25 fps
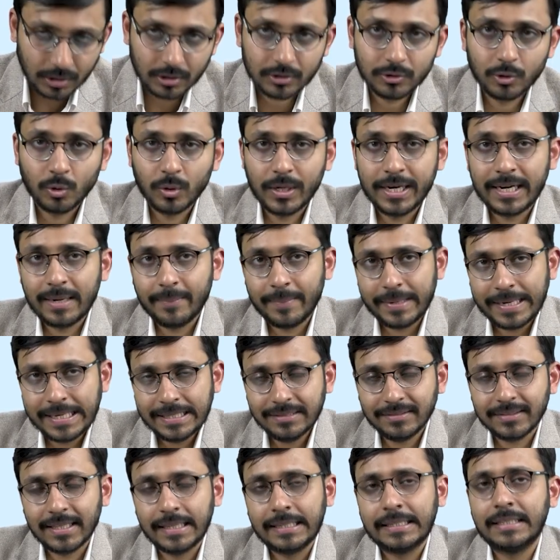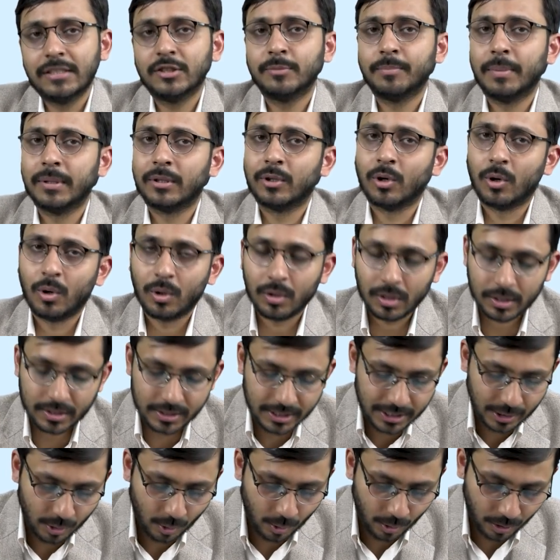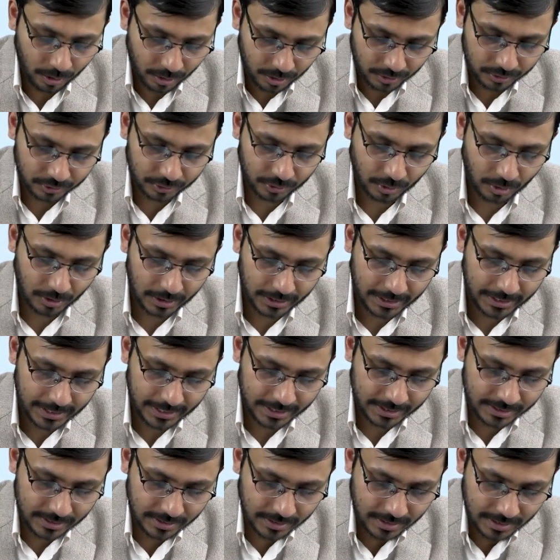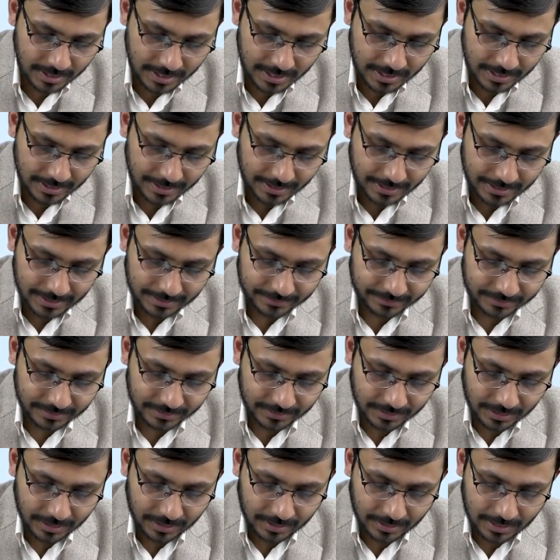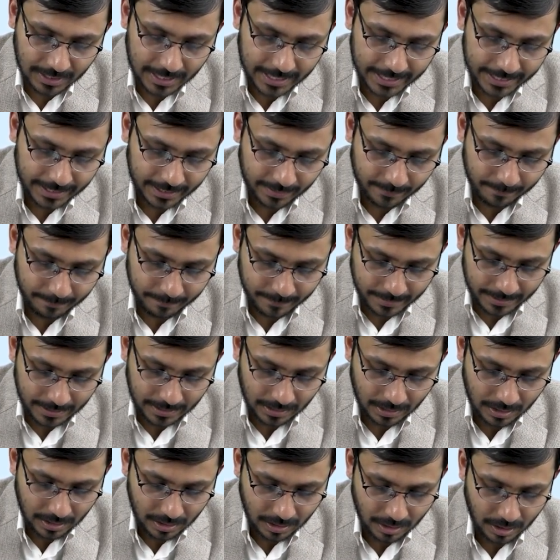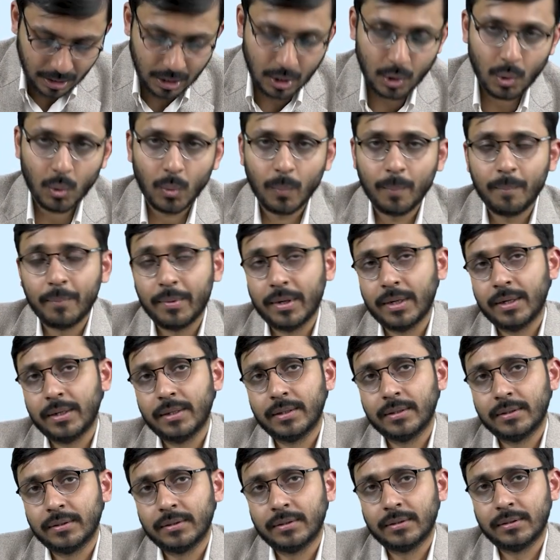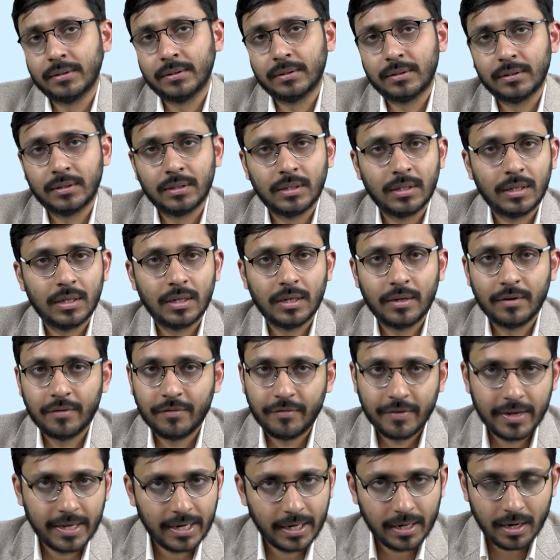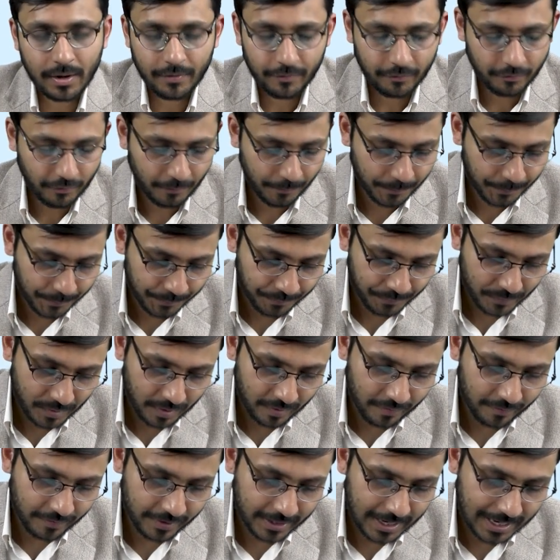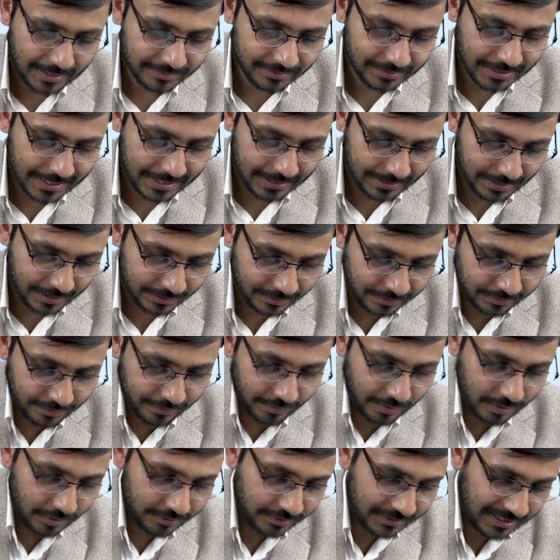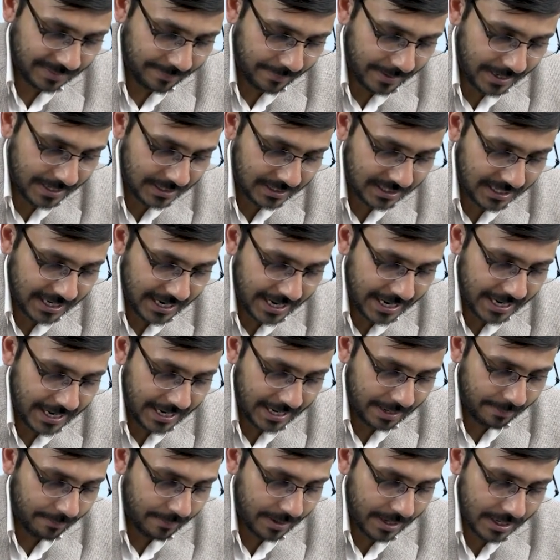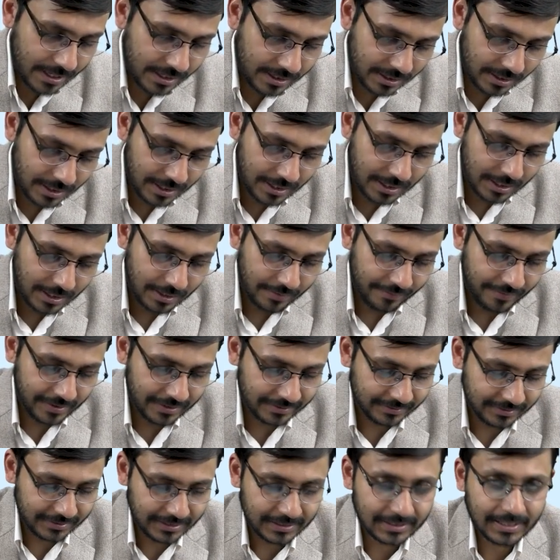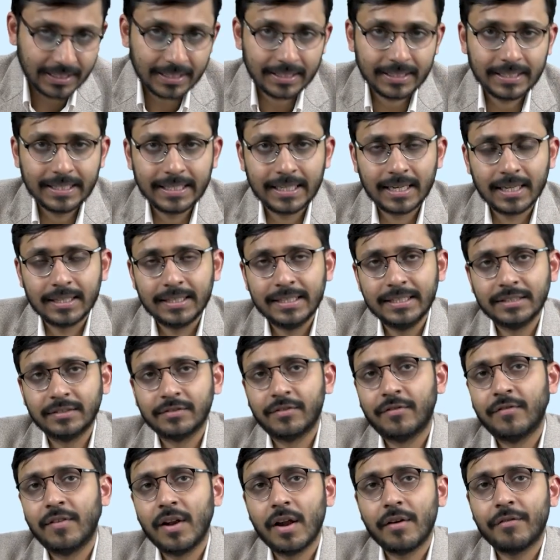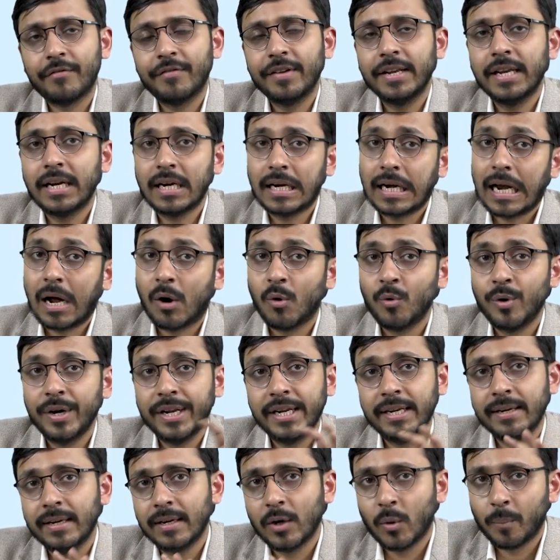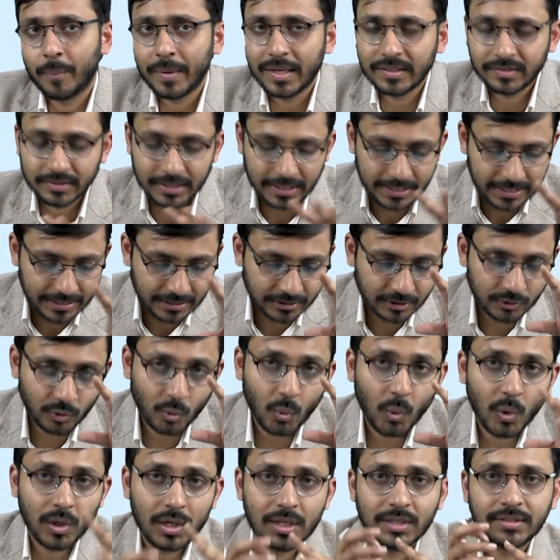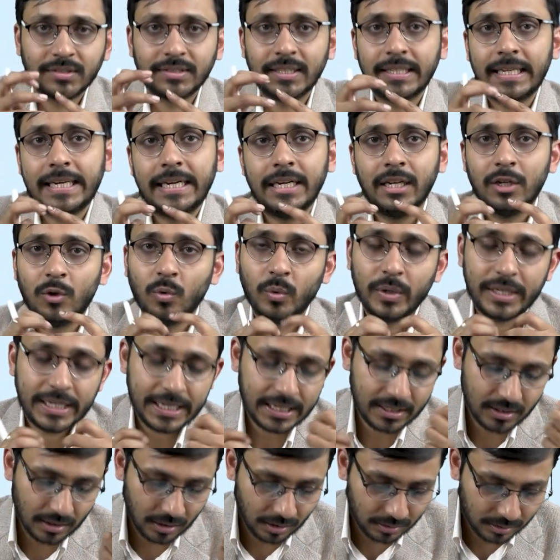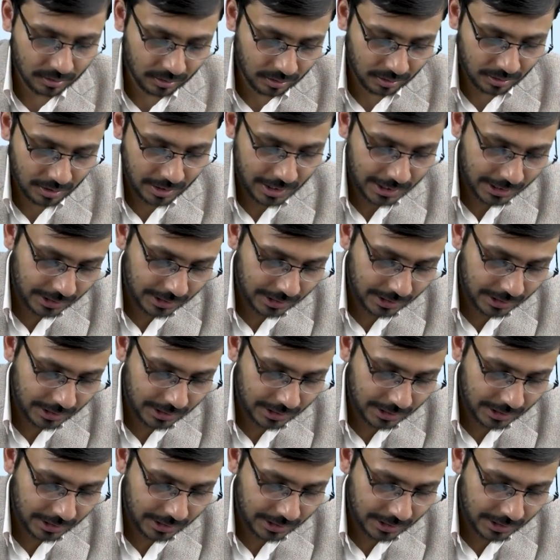So it means that this pathology or consolidation is in the right middle lobe. Fair enough. Whereas in this first image, A image, we see that there are these fluffy, cloudy opacities coalescing into each other.